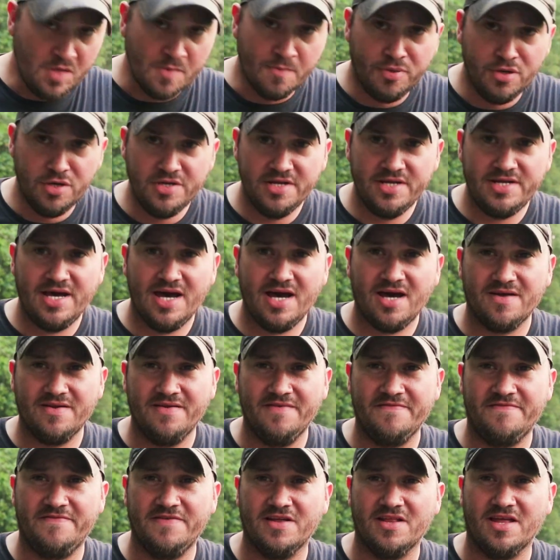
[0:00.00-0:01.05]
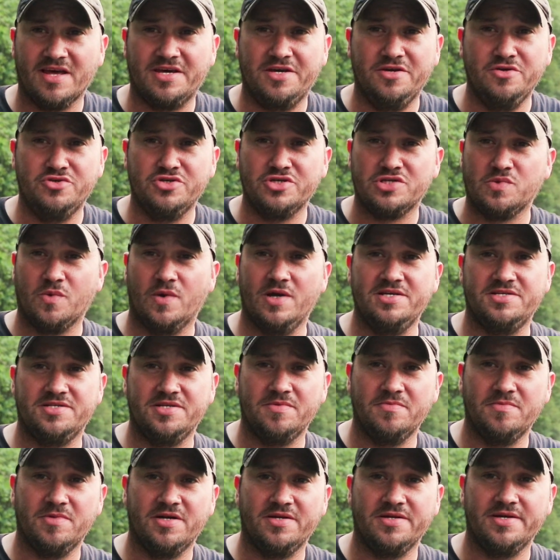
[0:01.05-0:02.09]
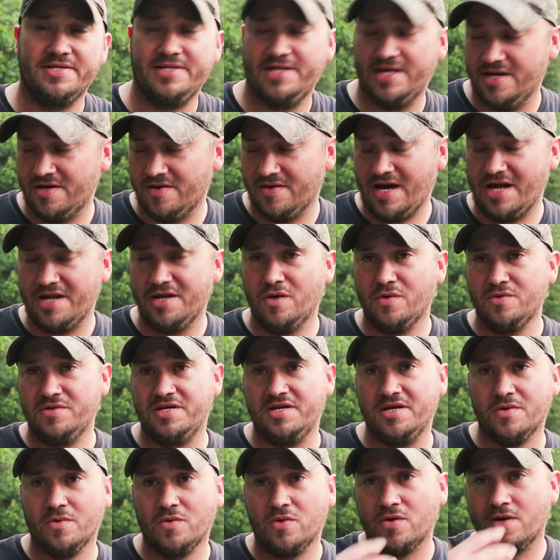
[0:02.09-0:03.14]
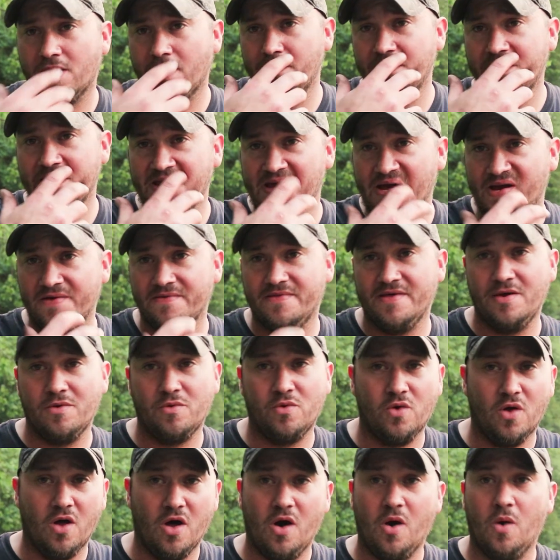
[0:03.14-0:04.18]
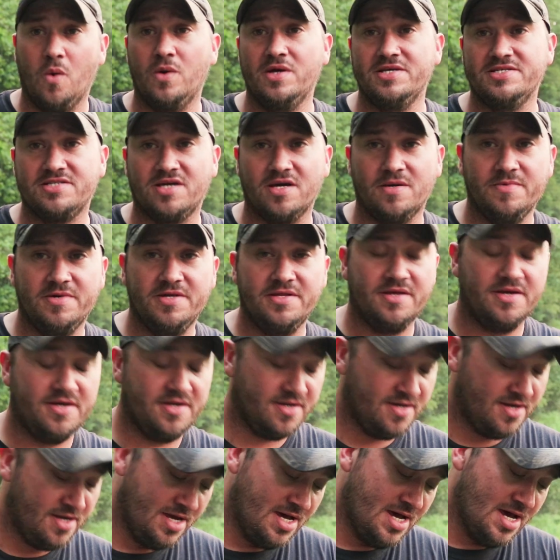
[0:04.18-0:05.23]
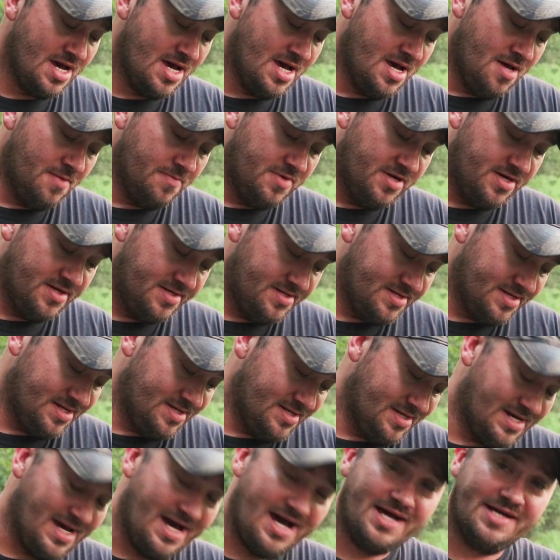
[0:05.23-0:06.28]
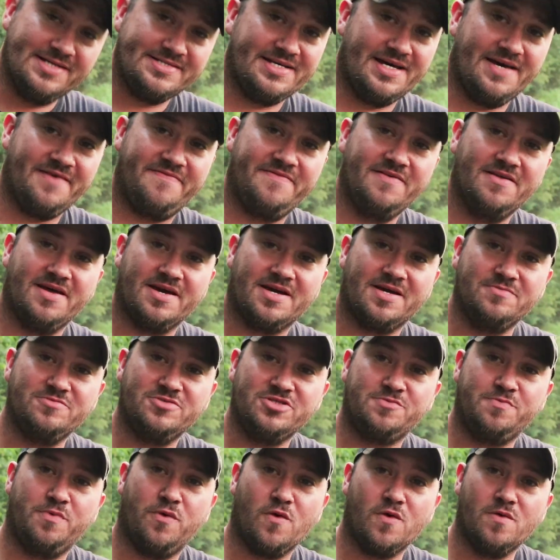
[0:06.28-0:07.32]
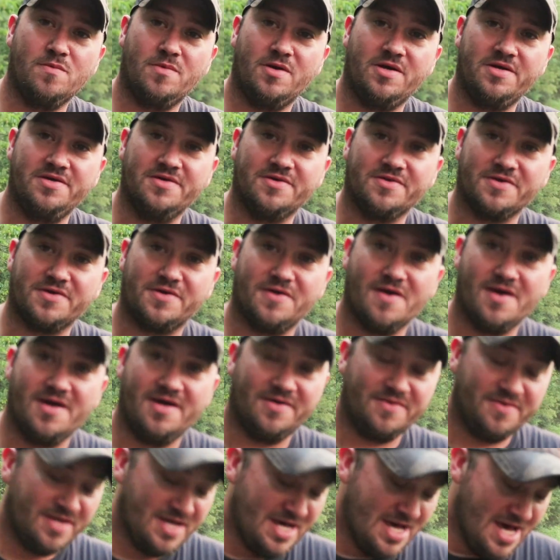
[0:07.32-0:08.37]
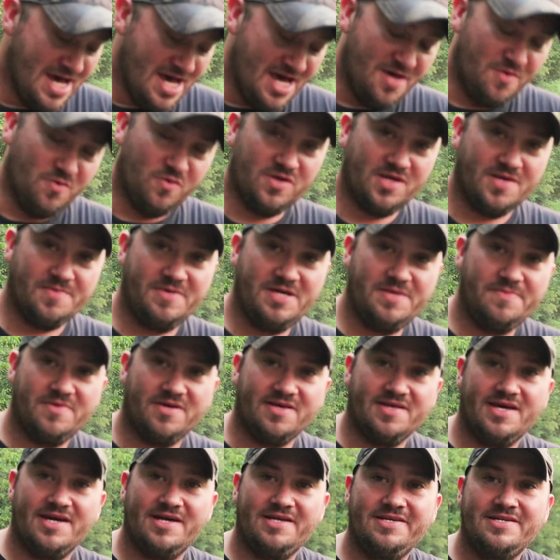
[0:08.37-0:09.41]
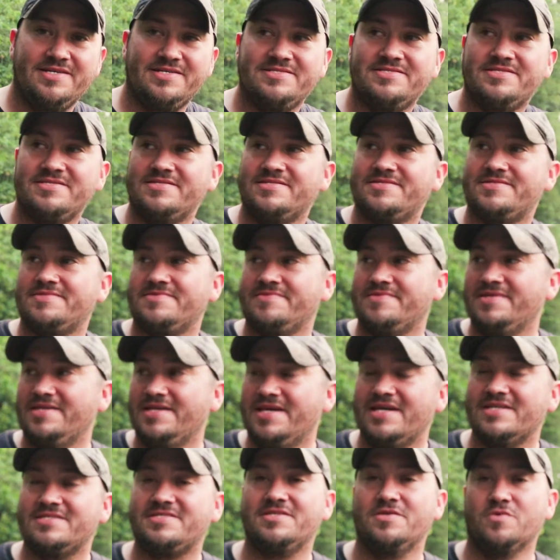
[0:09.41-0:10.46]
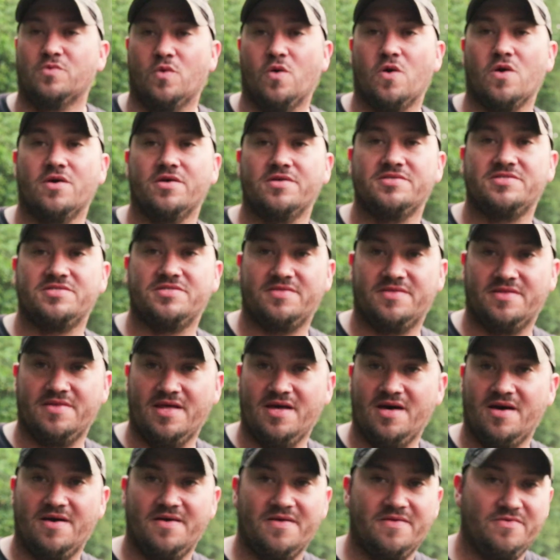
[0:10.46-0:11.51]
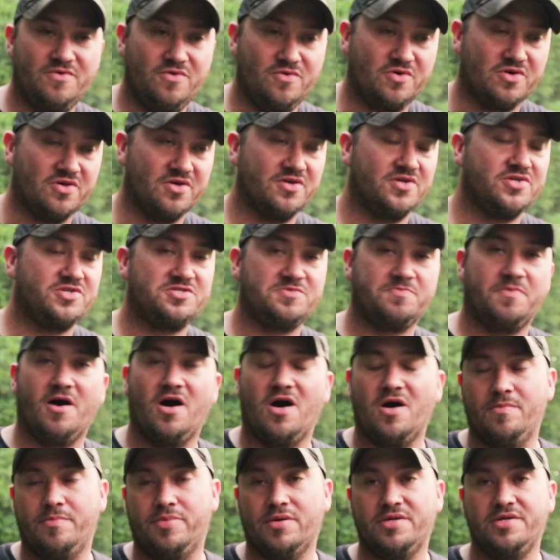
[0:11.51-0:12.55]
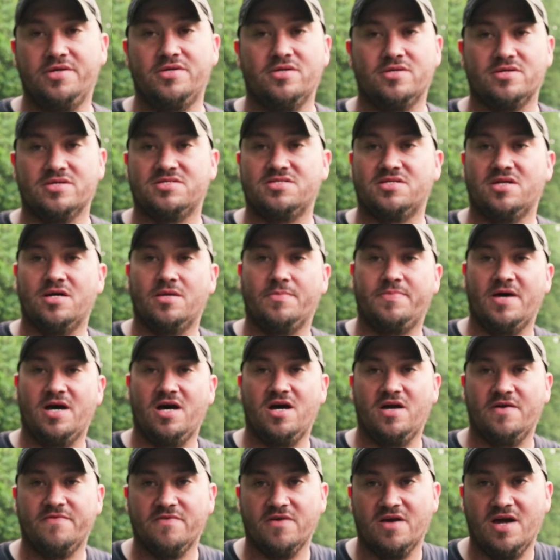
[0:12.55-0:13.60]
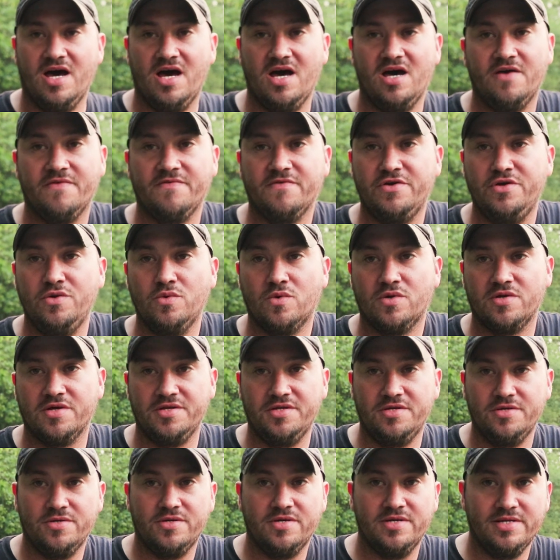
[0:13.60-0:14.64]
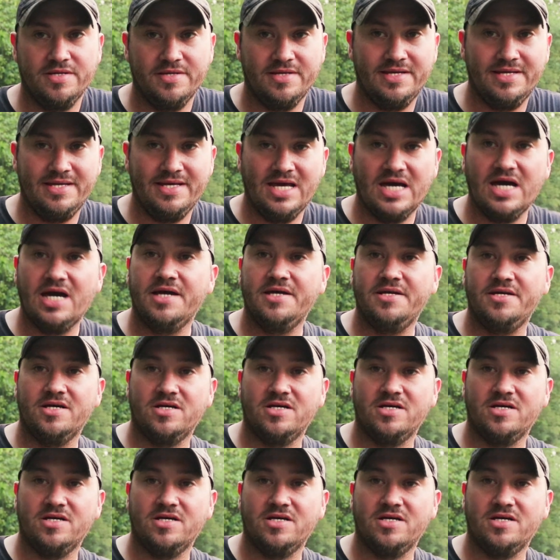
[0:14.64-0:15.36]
put it out and felt like you just wasted money. Now I know deer will come in there, they will always come in there, but guys, I feel like I'm just pouring money on the ground. And what I mean by that is yes, it works. You clear the spot, put it on a stump, however you want to do it. Yeah, it